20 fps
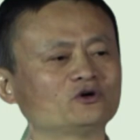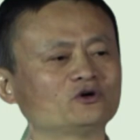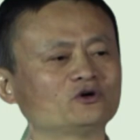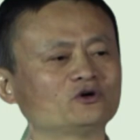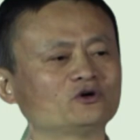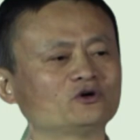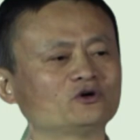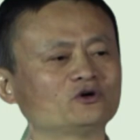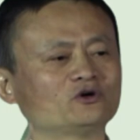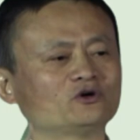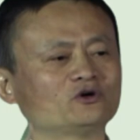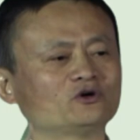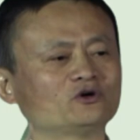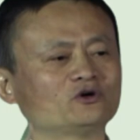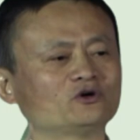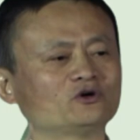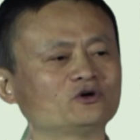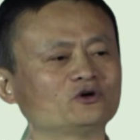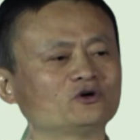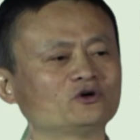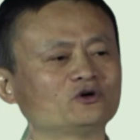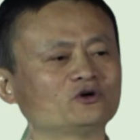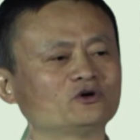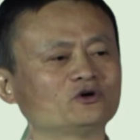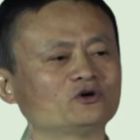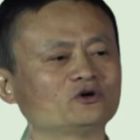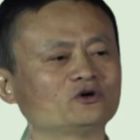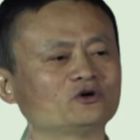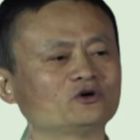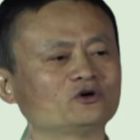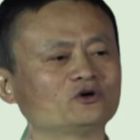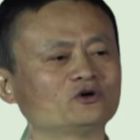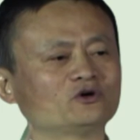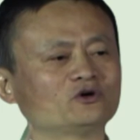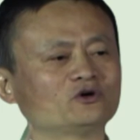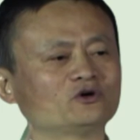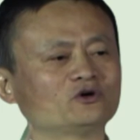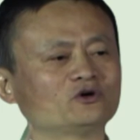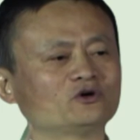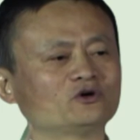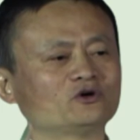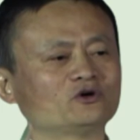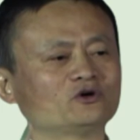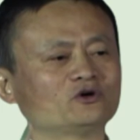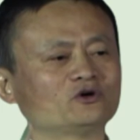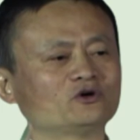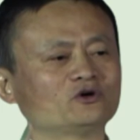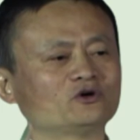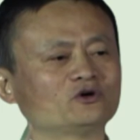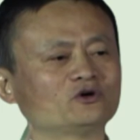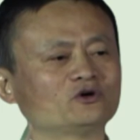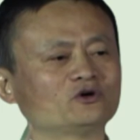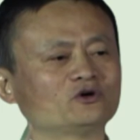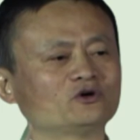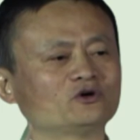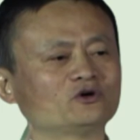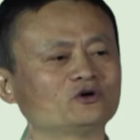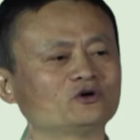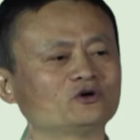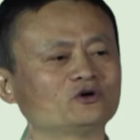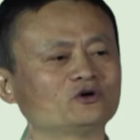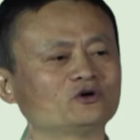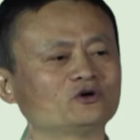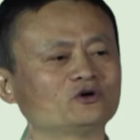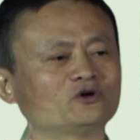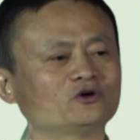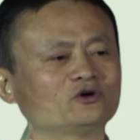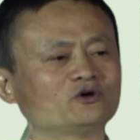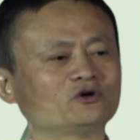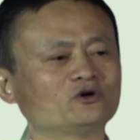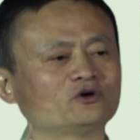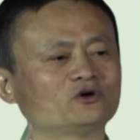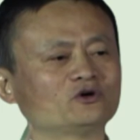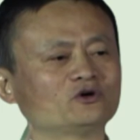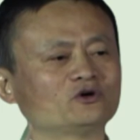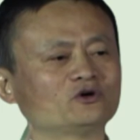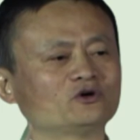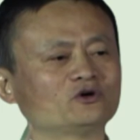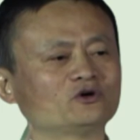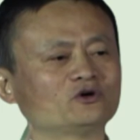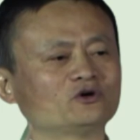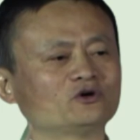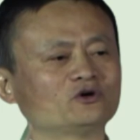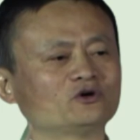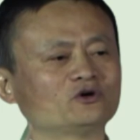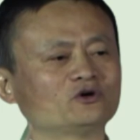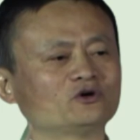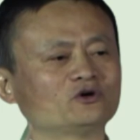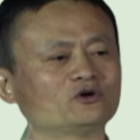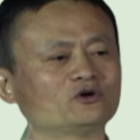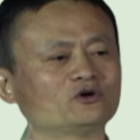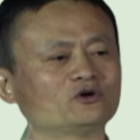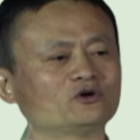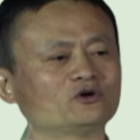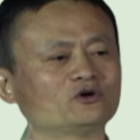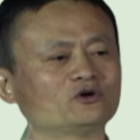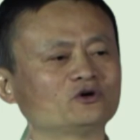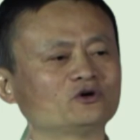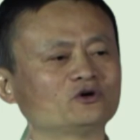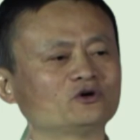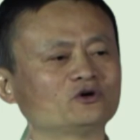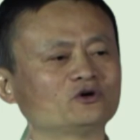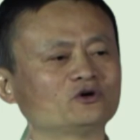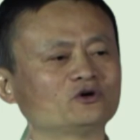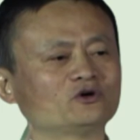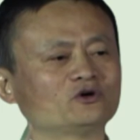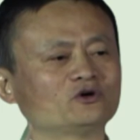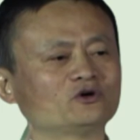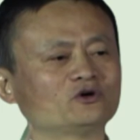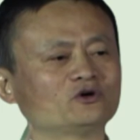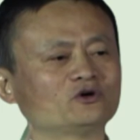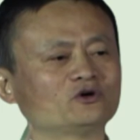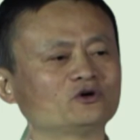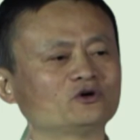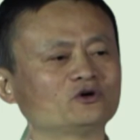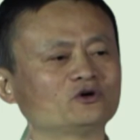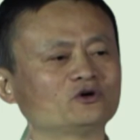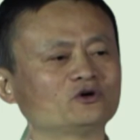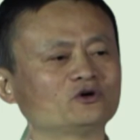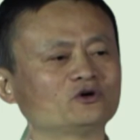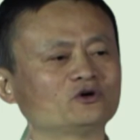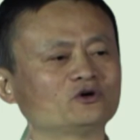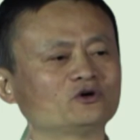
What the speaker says: This is a still picture; no speech is visible.